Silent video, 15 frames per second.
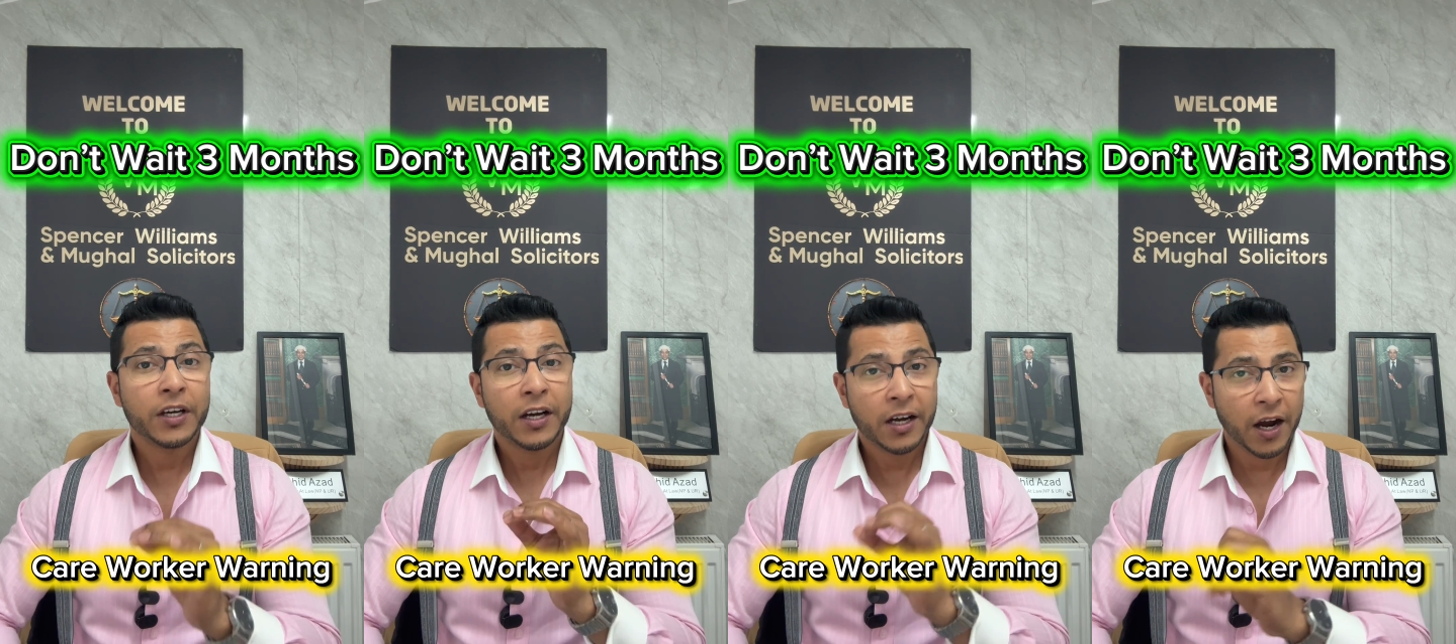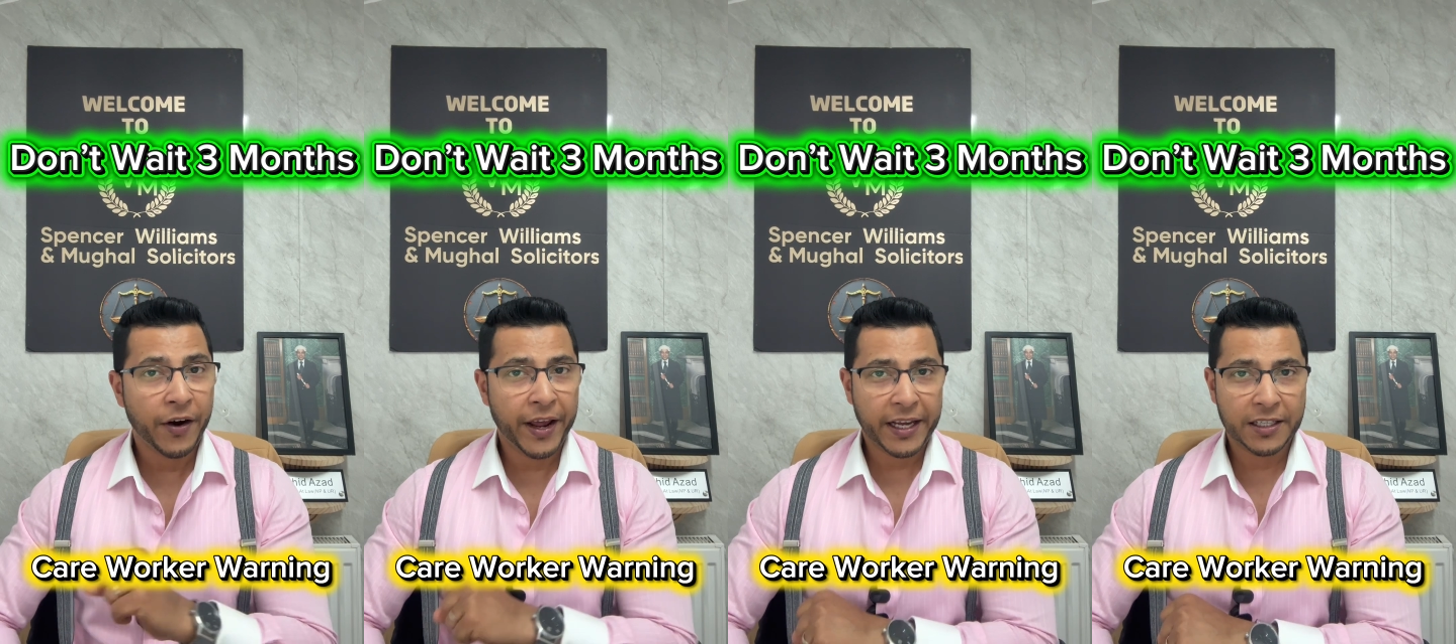
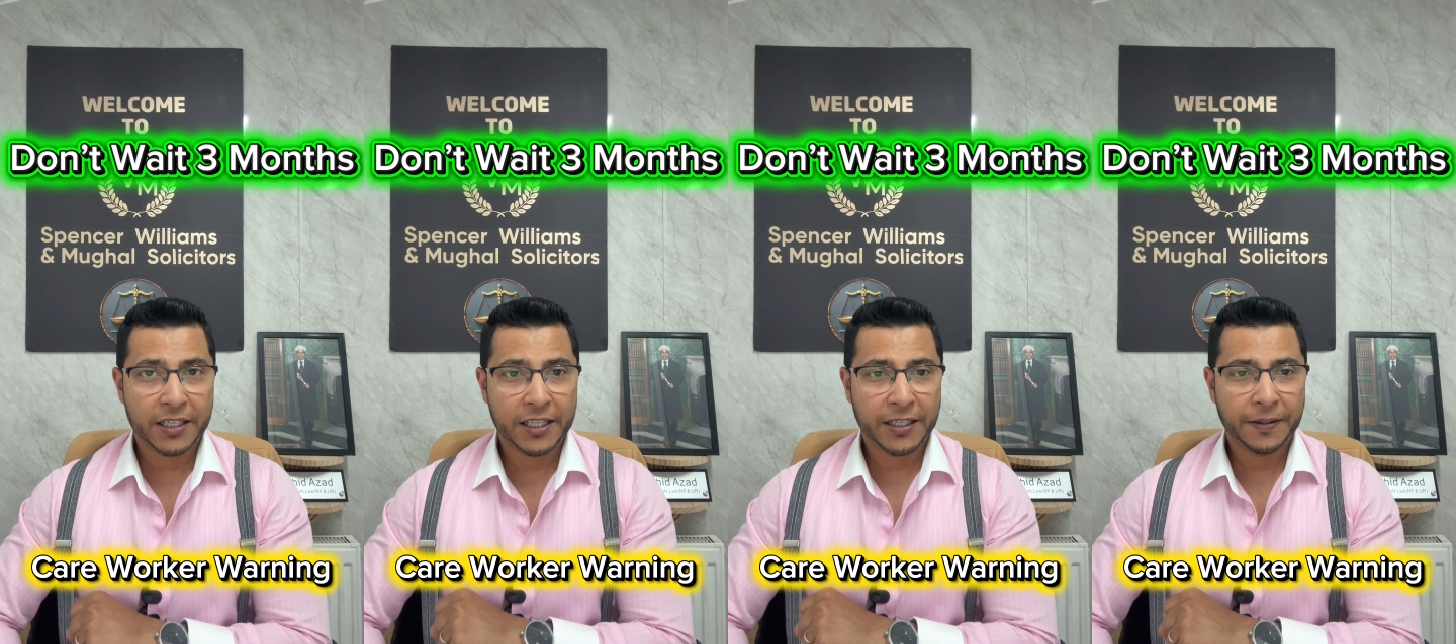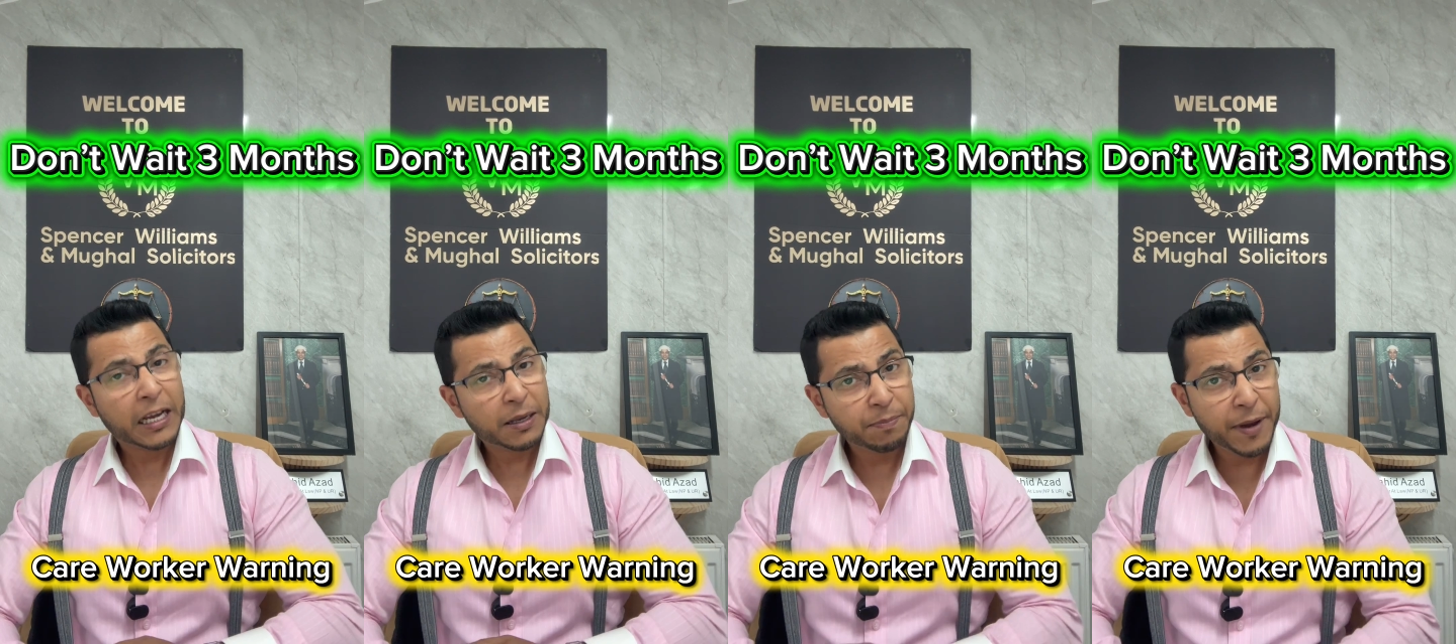correct.
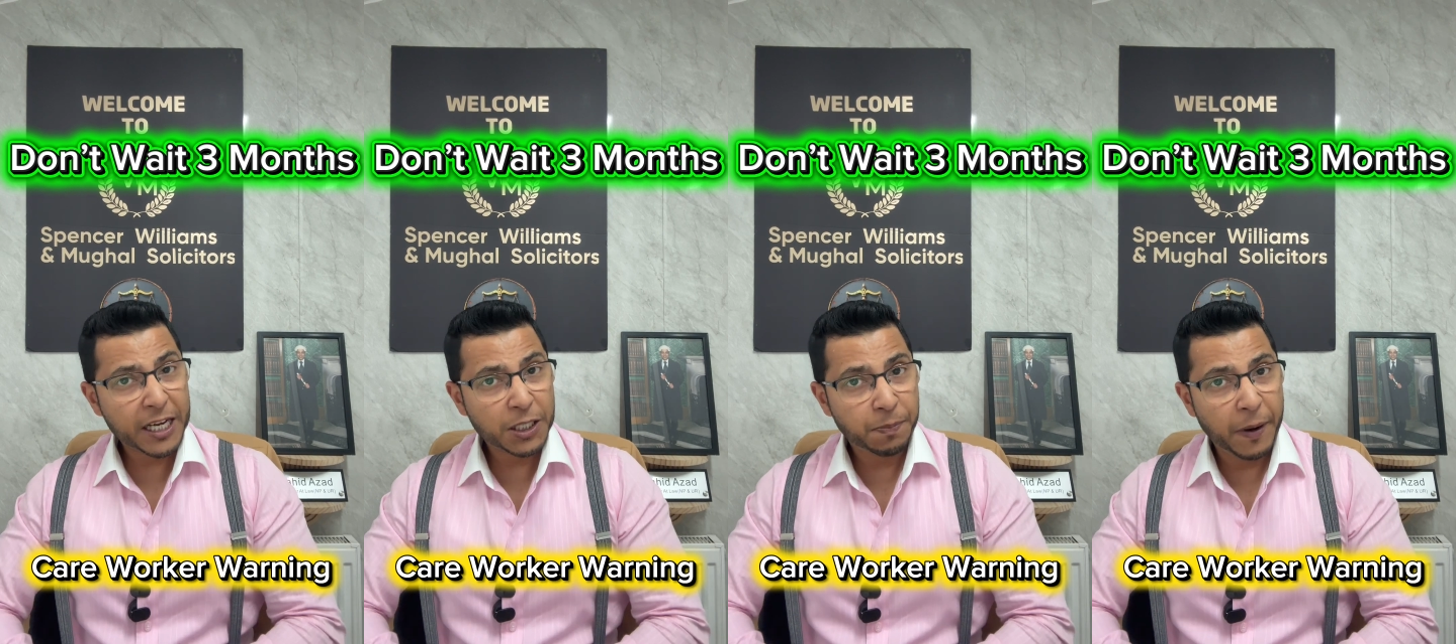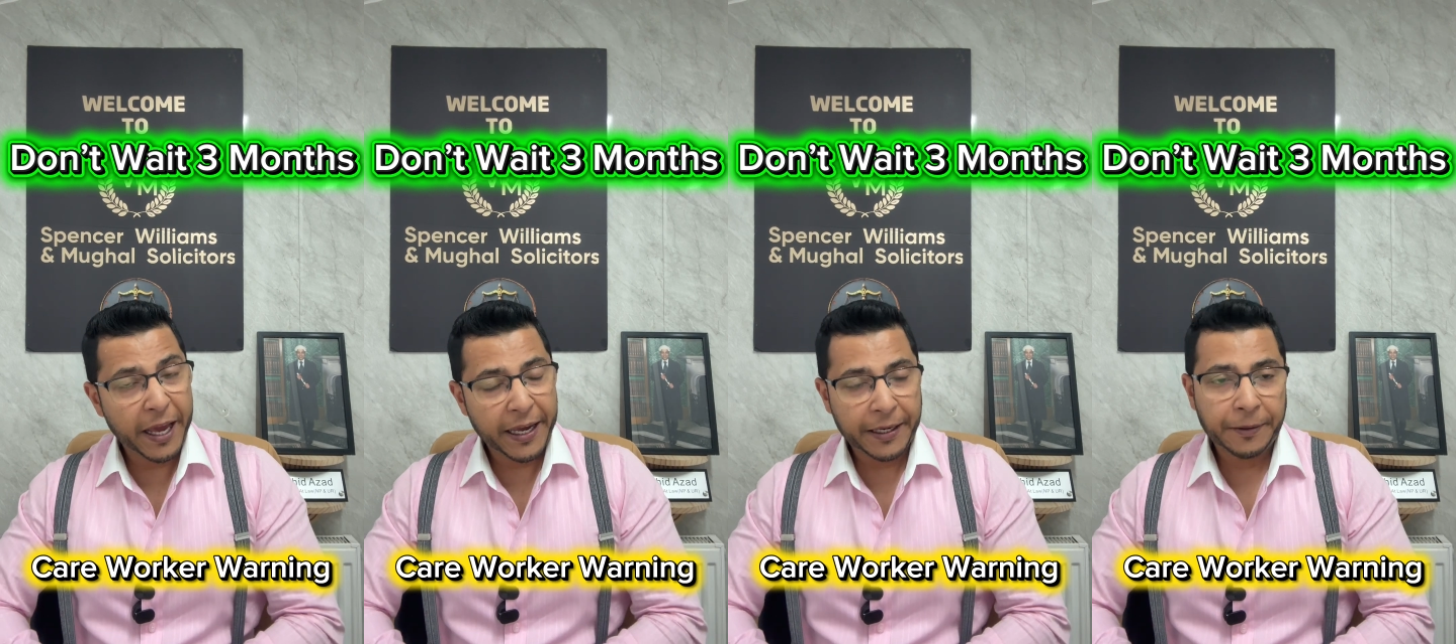Let me
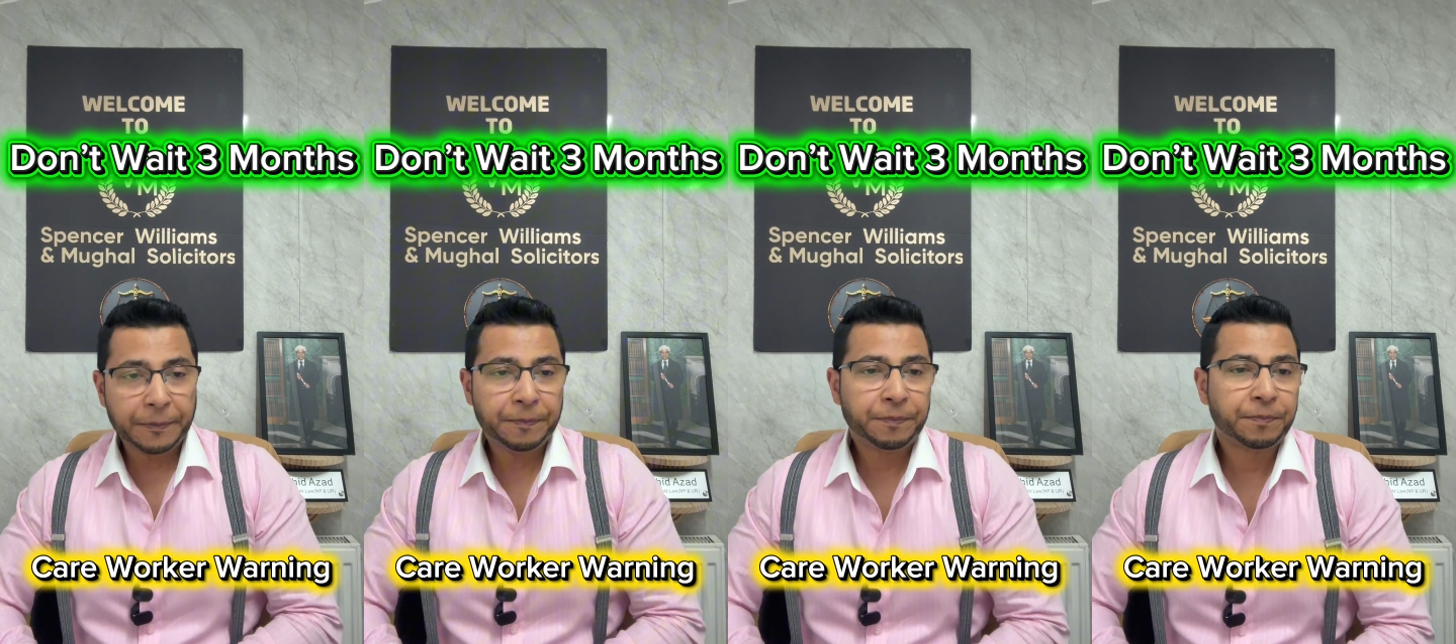explain.